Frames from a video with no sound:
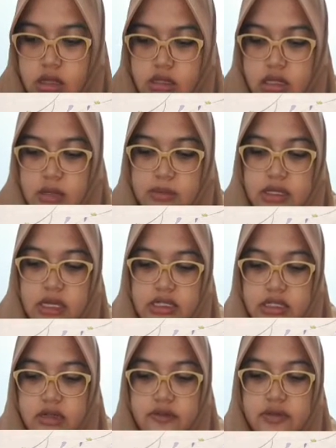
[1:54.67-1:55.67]
The
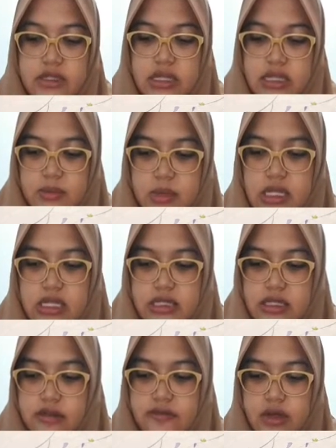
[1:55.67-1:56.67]
application of assessment
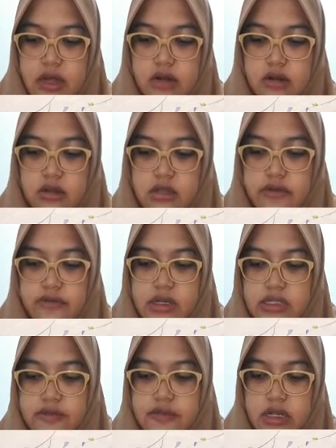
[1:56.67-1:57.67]
itself are not
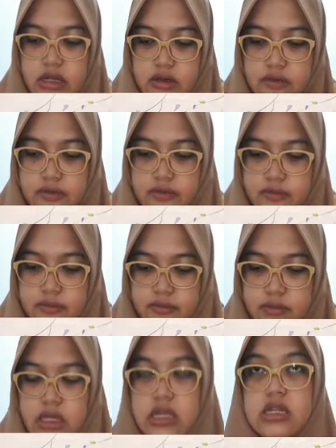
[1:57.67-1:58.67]
effective enough
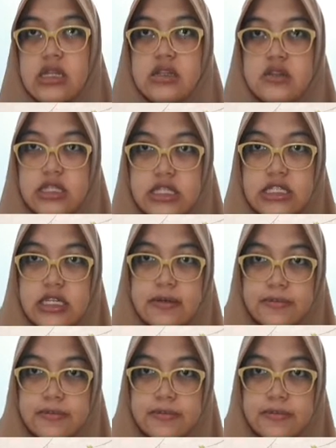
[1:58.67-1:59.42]
in Indonesia.